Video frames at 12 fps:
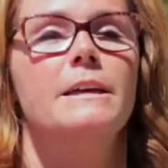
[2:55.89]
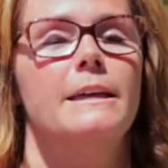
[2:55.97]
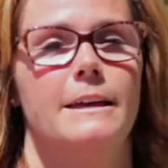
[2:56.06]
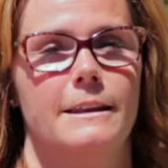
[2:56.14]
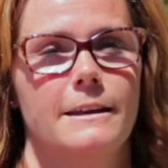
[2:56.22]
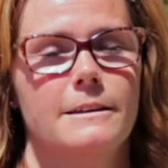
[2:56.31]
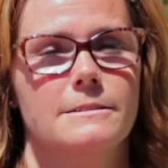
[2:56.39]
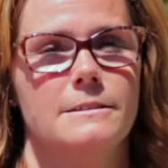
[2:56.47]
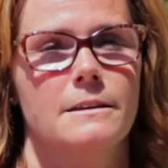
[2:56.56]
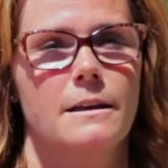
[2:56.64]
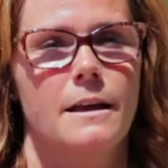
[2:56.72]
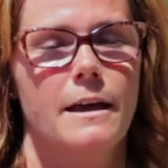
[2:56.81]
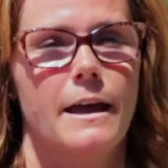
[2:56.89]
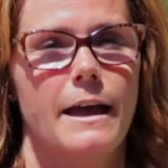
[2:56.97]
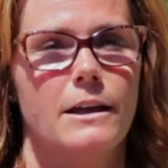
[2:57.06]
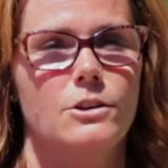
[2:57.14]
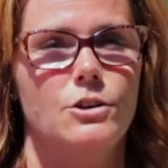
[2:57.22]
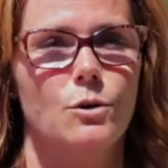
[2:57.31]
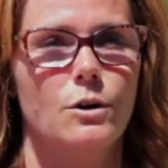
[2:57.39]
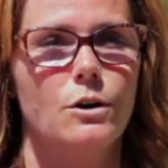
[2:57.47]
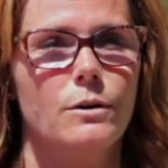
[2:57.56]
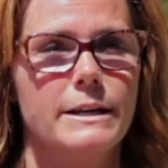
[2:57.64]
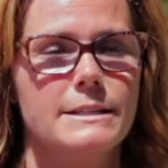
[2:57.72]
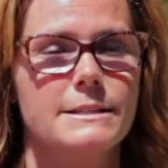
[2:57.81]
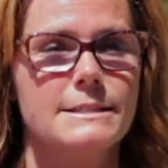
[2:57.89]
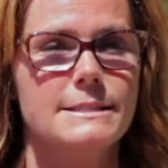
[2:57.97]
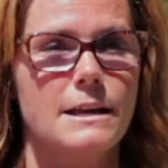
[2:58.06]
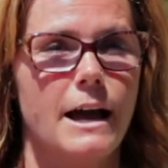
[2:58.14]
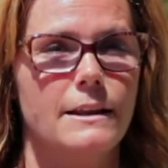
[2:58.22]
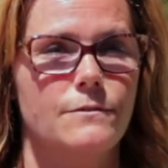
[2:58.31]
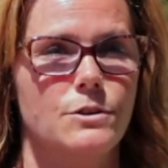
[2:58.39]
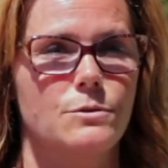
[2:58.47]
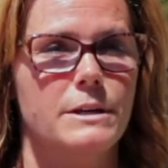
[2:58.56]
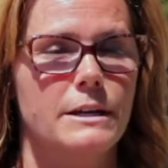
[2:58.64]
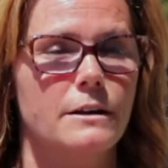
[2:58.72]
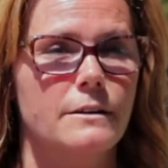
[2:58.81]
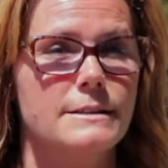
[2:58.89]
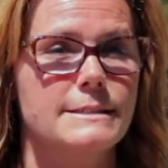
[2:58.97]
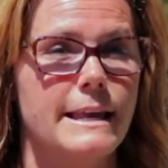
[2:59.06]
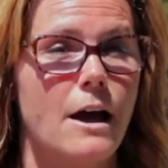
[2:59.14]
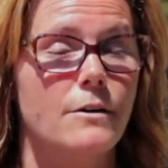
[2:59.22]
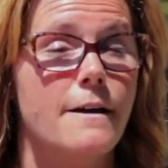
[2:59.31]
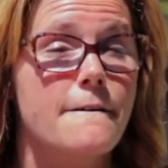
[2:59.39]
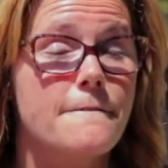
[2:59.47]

in it, and you're going to decide if you hear the sound